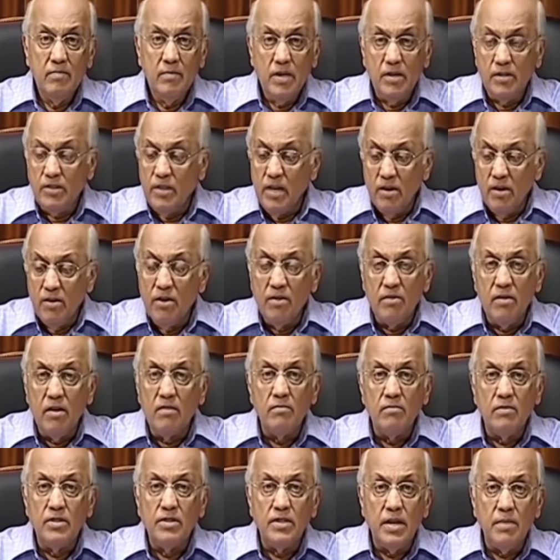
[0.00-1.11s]
because they're going
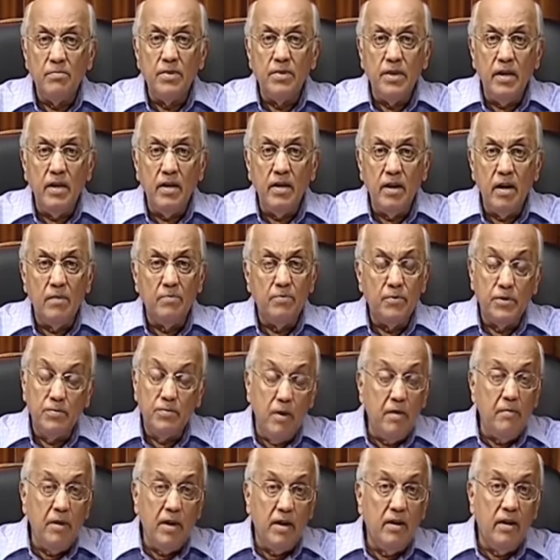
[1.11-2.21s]
around with this empty cup, which
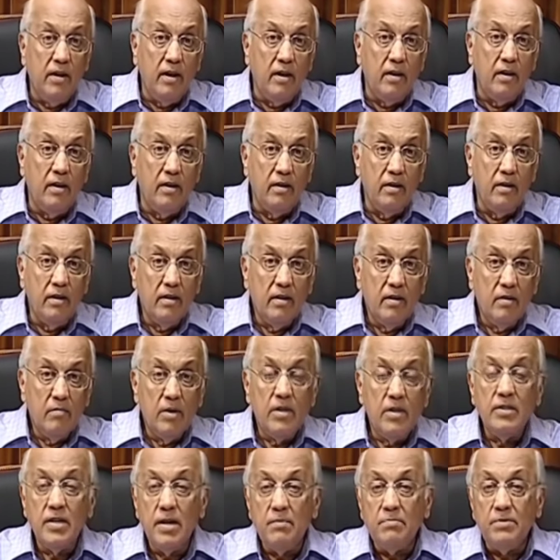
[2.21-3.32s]
may be clean,
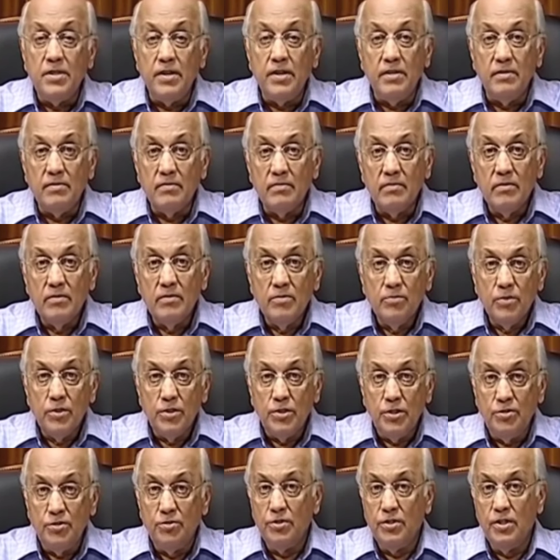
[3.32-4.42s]
but it's empty.
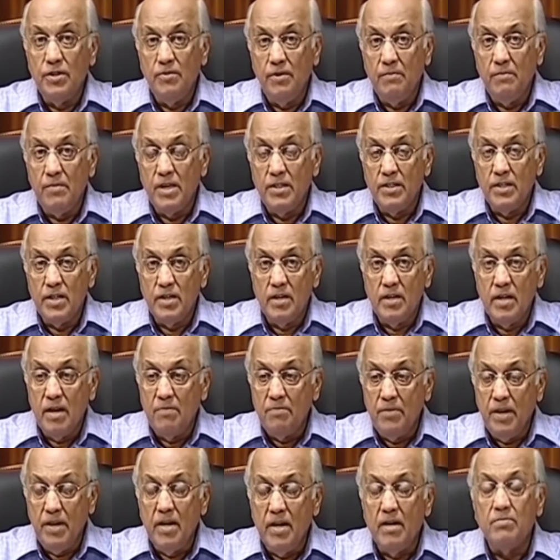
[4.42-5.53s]
What's the use giving my son an
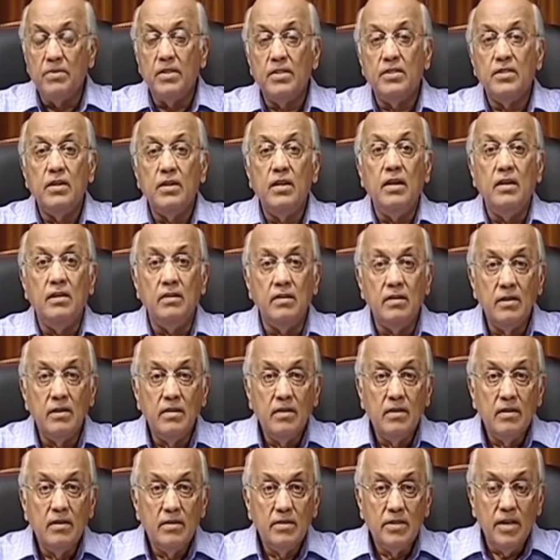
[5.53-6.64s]
empty cup that's clean?
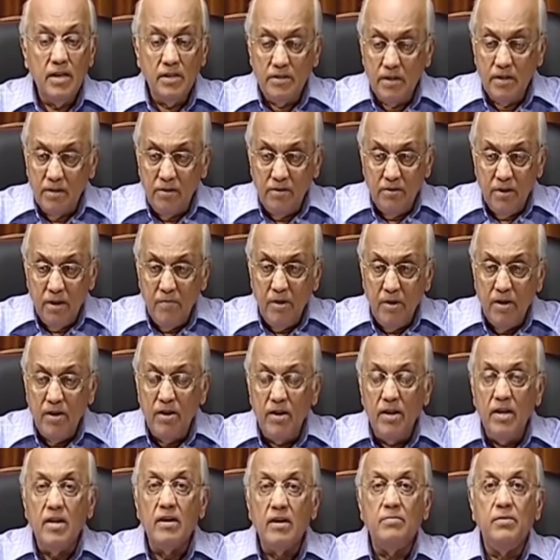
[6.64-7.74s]
Saying, "Son, you gave me a
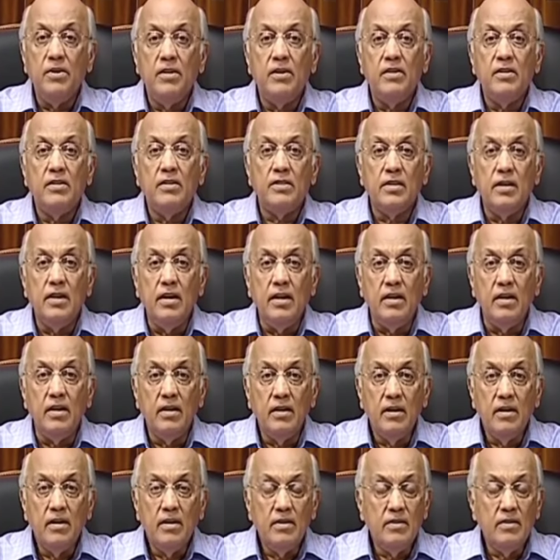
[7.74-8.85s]
dirty cup, here it is clean."
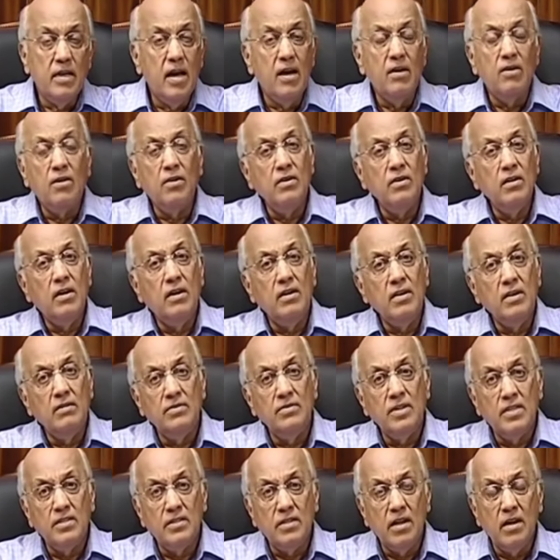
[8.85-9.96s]
Is that all God
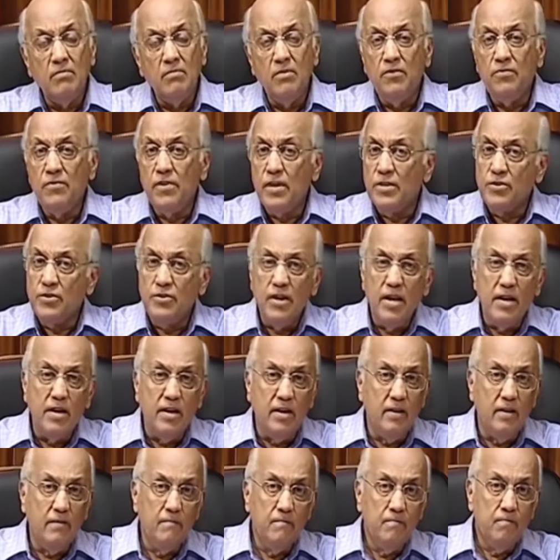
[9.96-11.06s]
gives us? That'll be
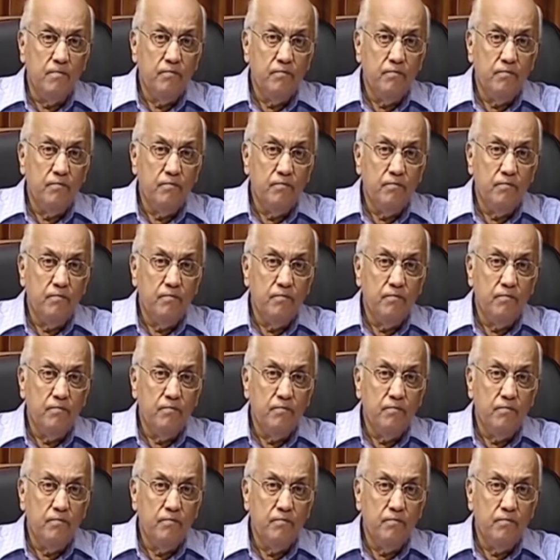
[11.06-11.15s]
frustrating.